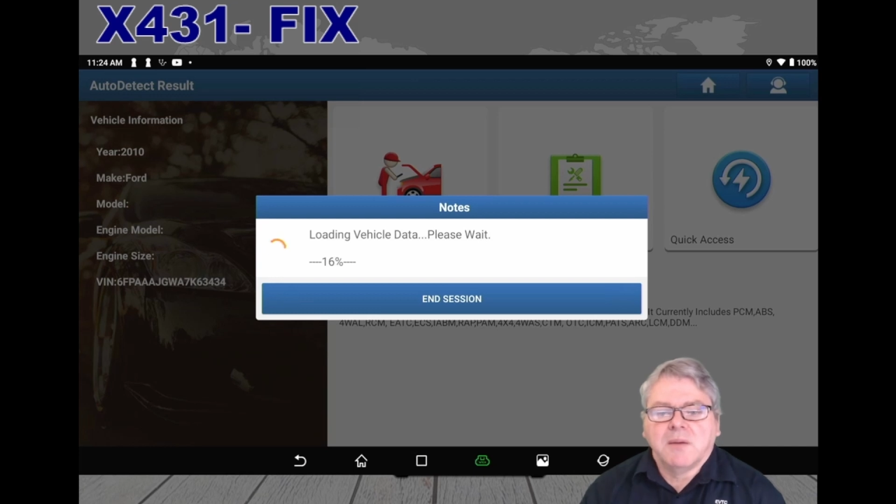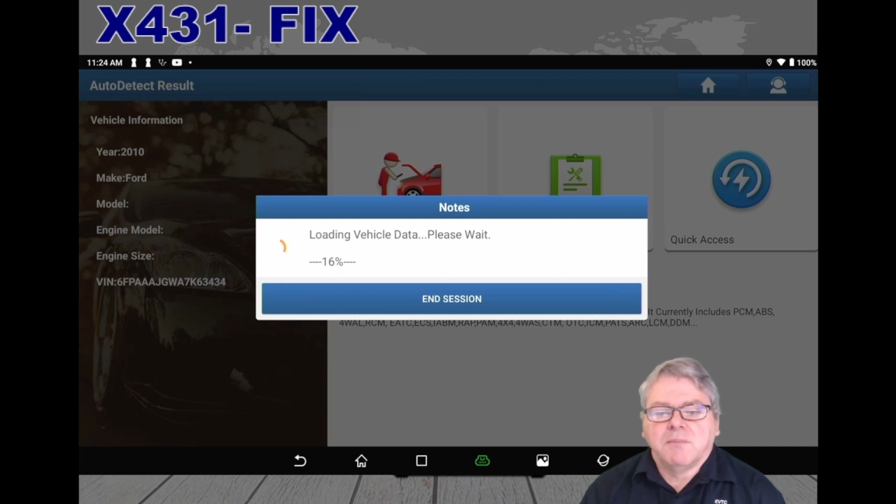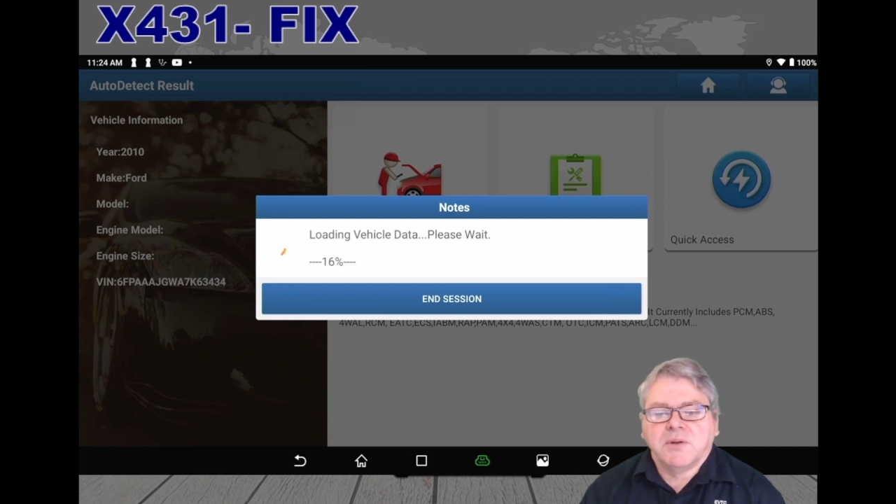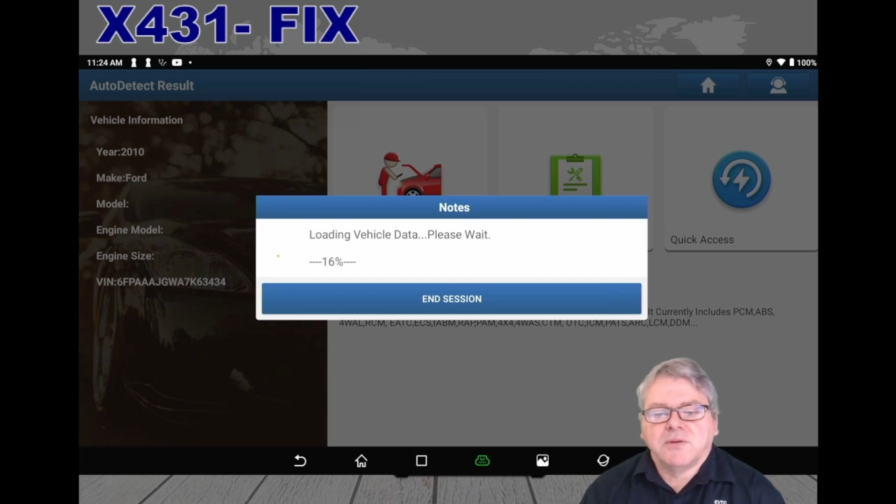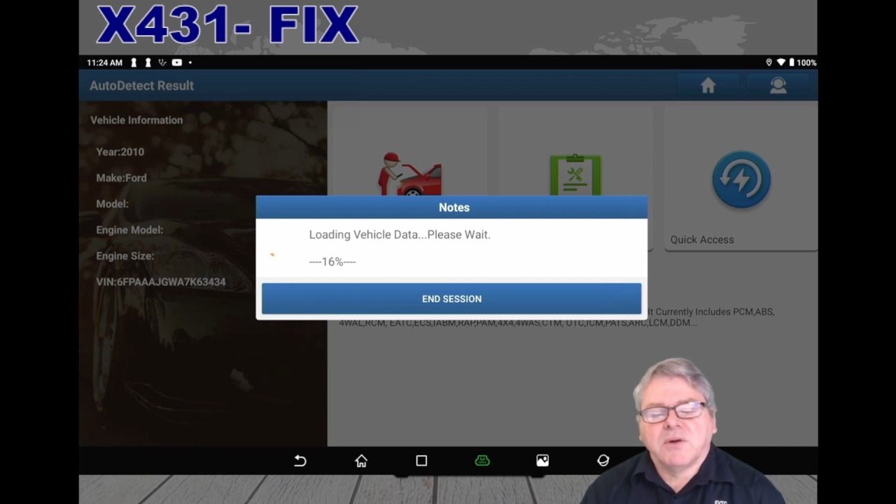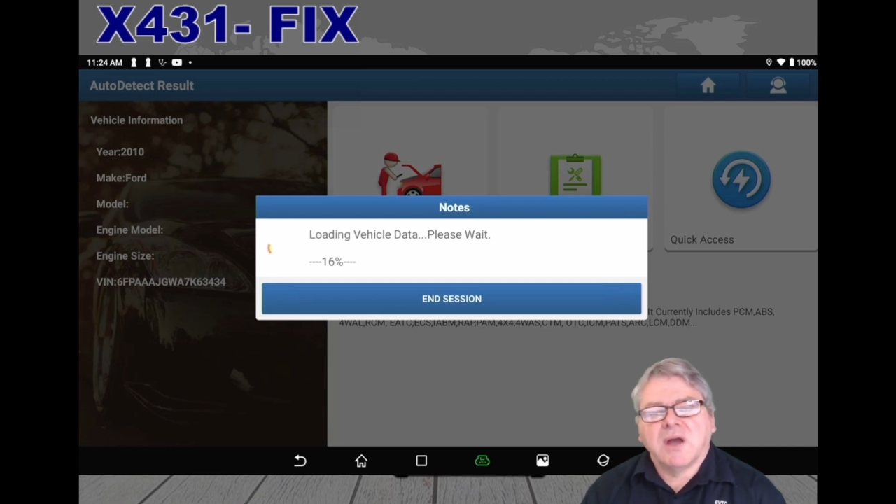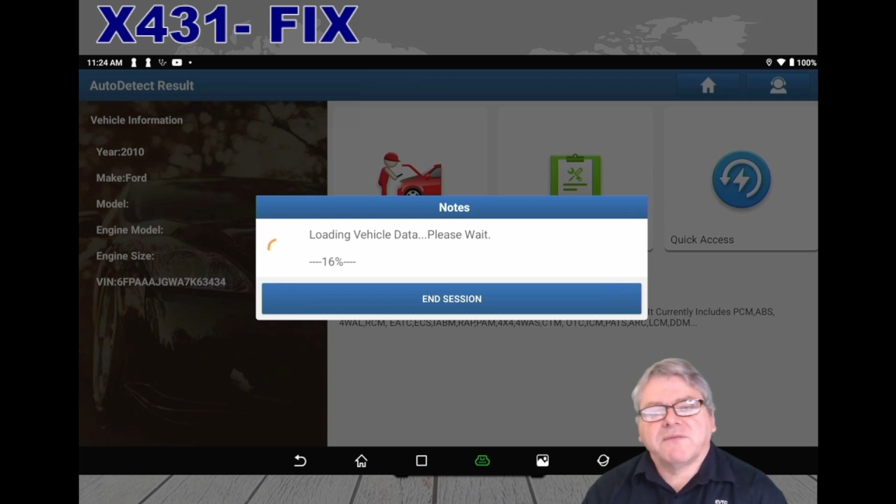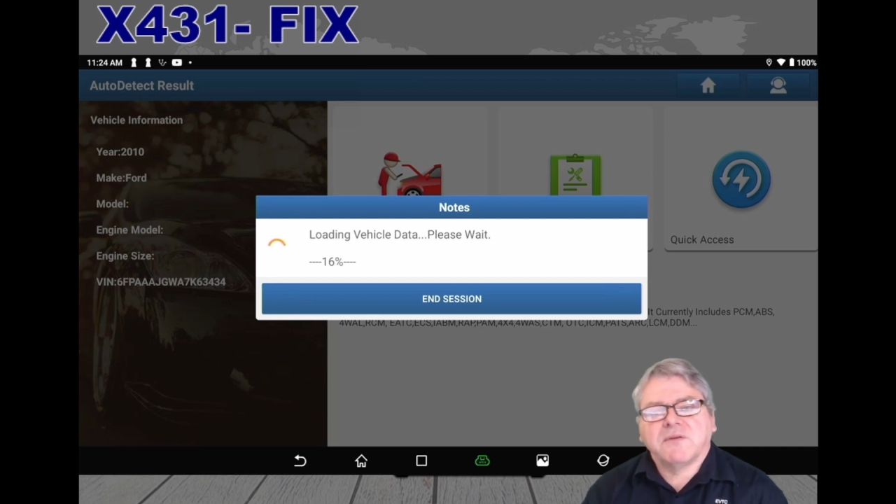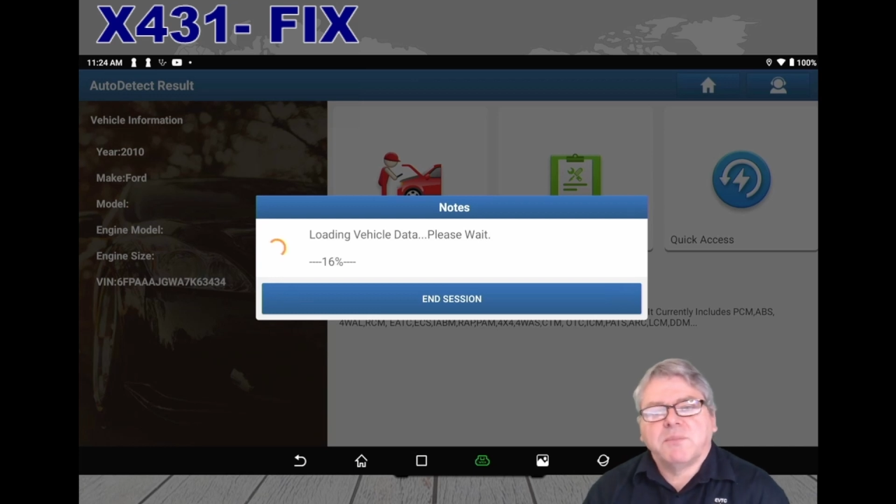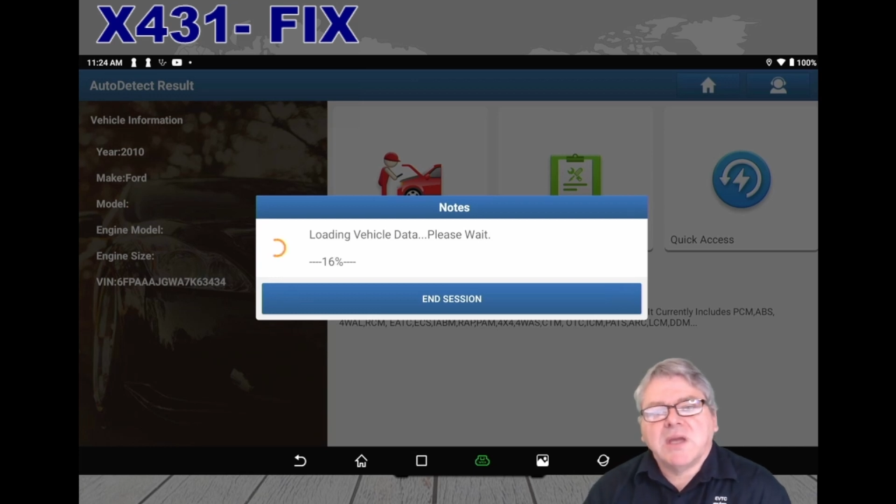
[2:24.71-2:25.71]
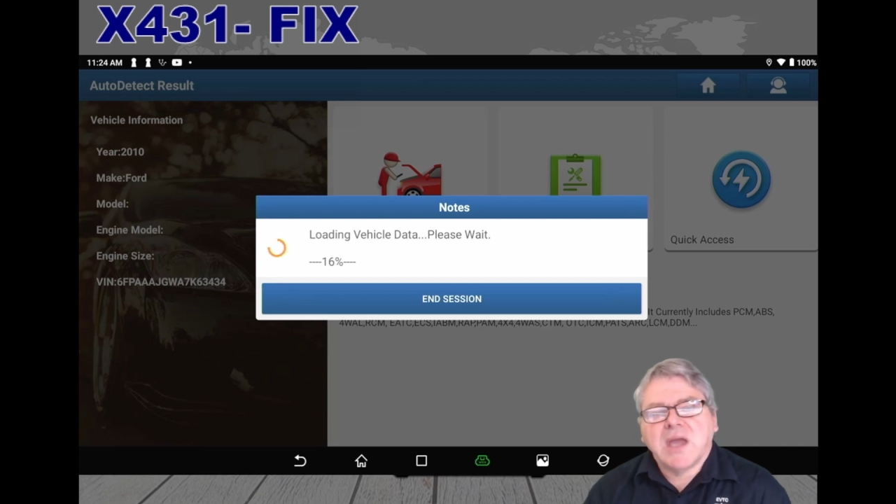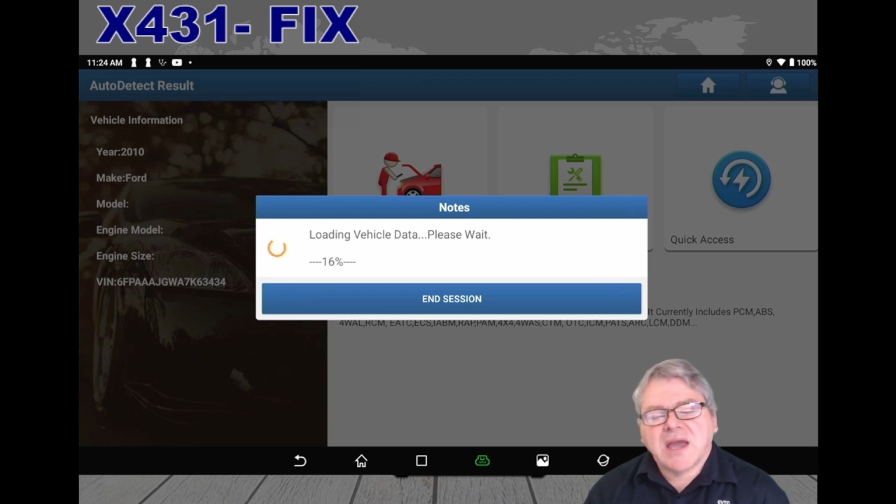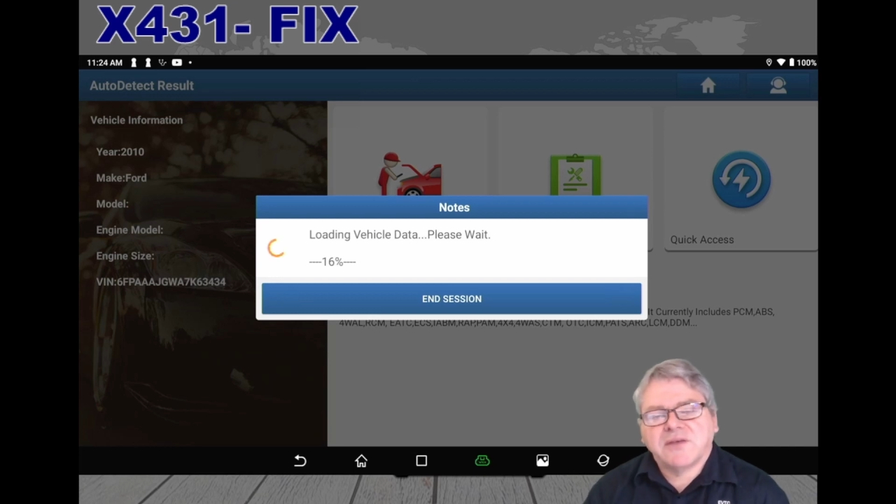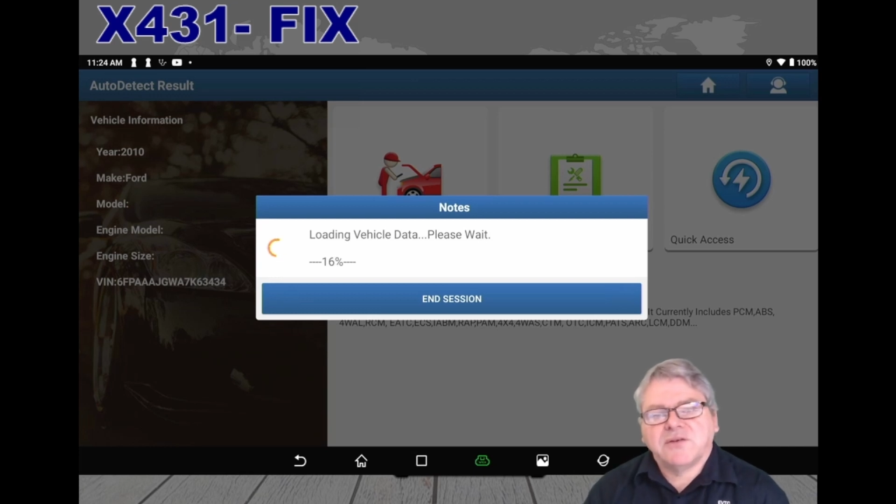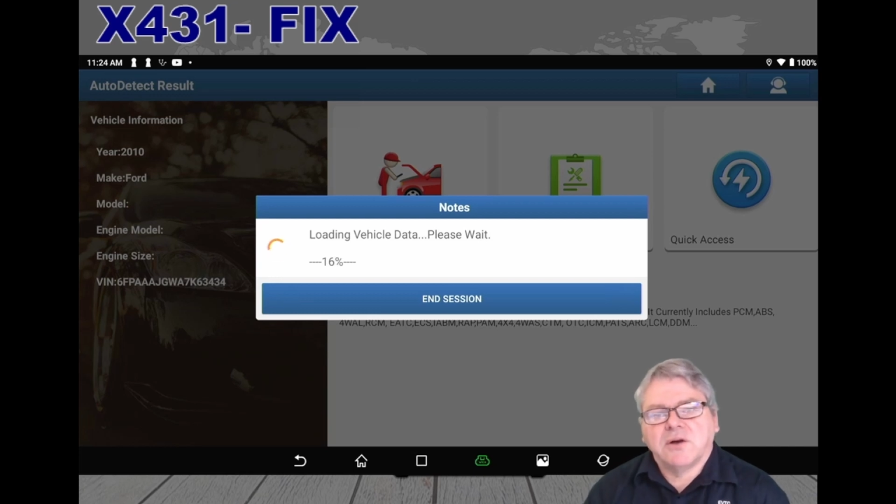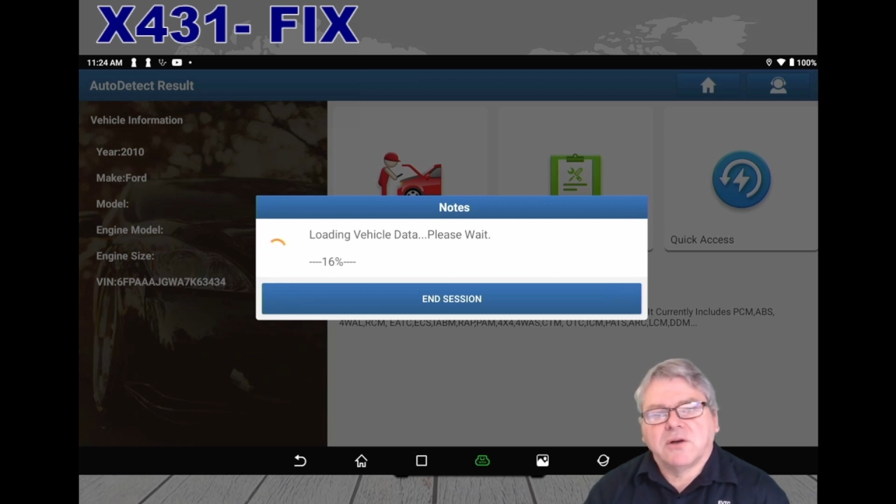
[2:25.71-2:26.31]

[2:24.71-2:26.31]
but you'll have to be actually